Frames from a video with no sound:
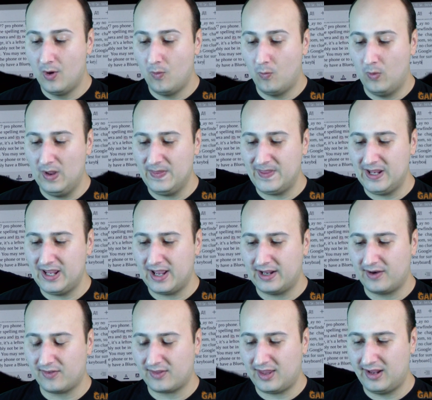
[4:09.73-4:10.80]
One thing I
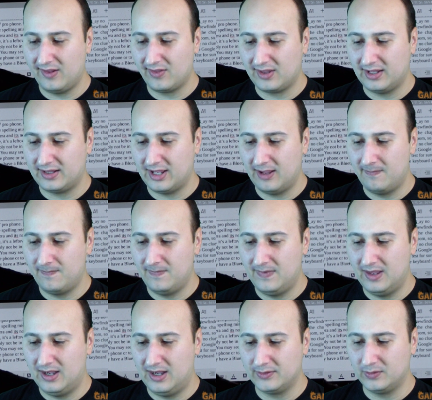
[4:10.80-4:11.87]
gotta say is that I'm
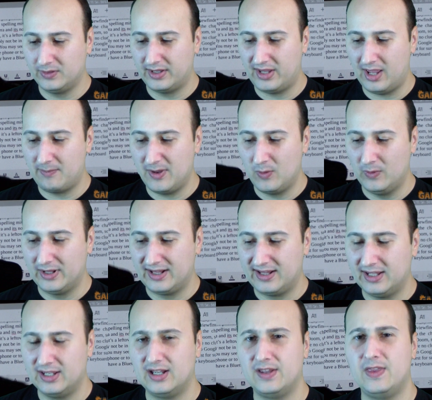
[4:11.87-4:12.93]
not all that happy with
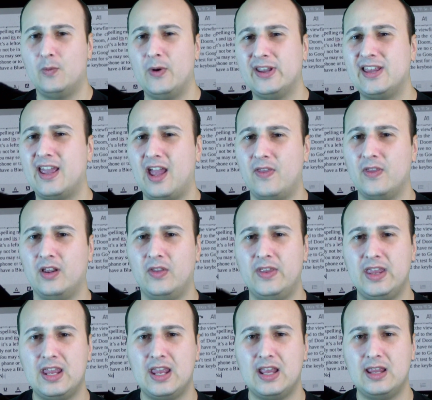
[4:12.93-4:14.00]
the way they handle
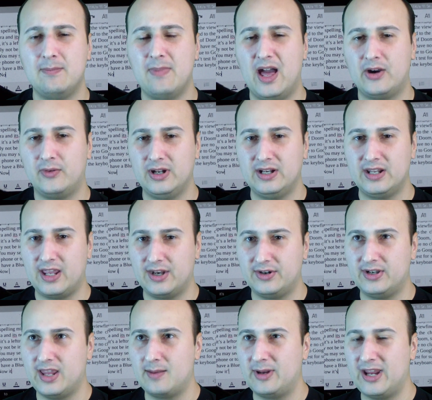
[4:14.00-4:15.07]
the battery
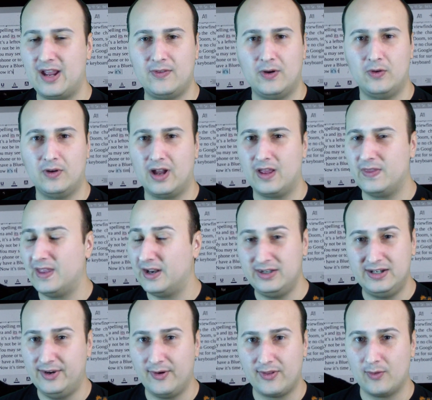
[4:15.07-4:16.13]
indicator. Namely,
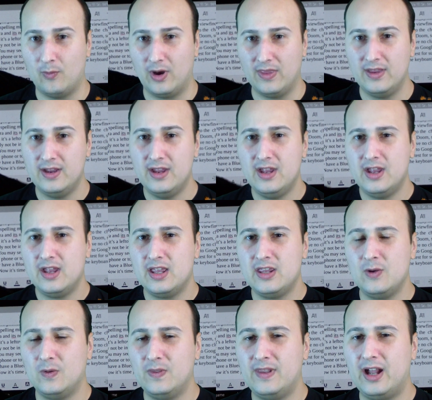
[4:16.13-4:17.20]
there isn't one.
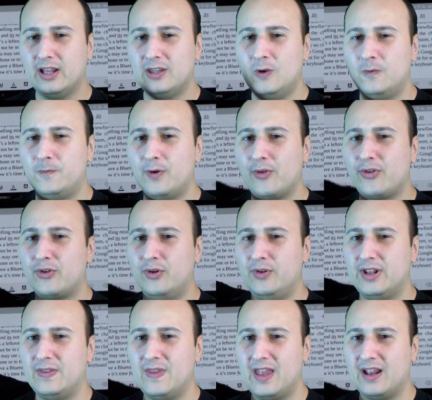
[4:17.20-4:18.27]
You will not know for
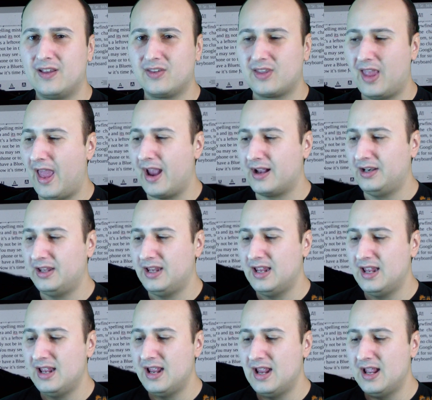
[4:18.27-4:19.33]
certain
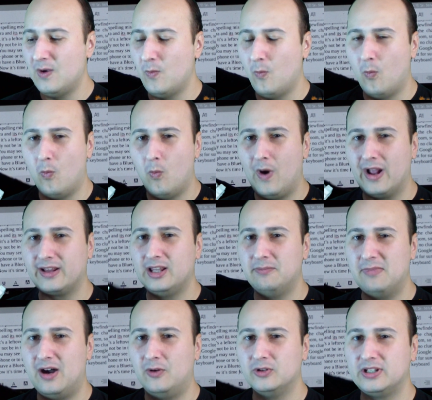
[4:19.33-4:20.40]
exactly what
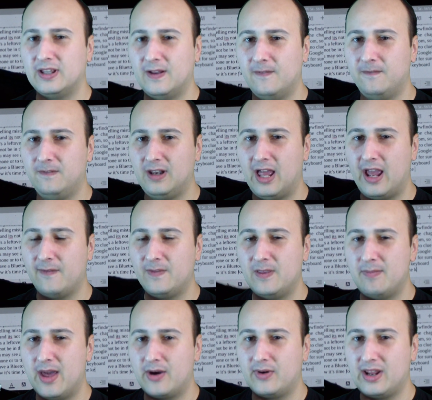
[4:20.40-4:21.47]
amount of life
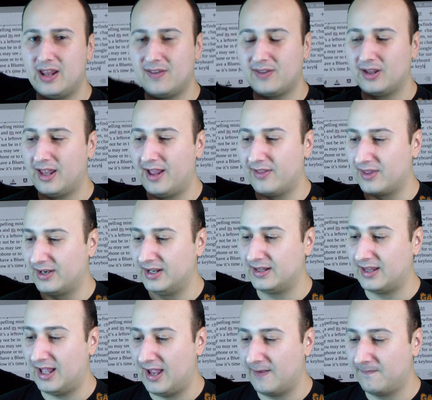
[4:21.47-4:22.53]
the battery still has in
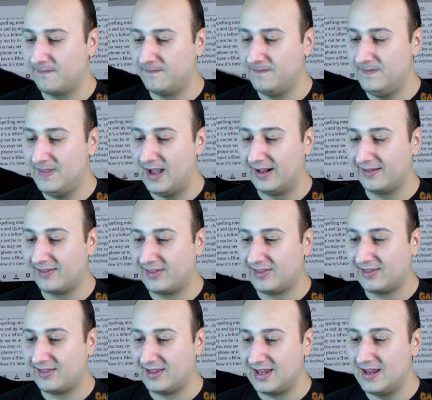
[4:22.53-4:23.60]
it. I've not
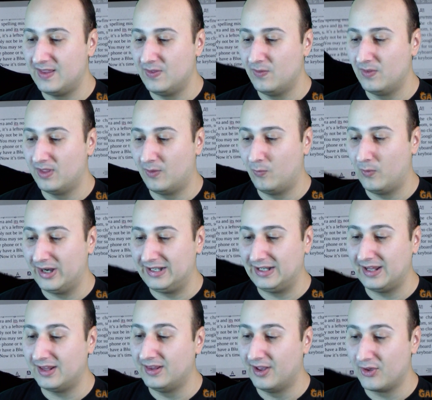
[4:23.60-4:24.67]
seen a way
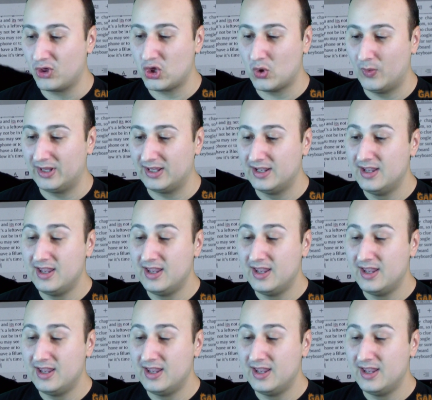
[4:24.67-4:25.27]
that it does show it.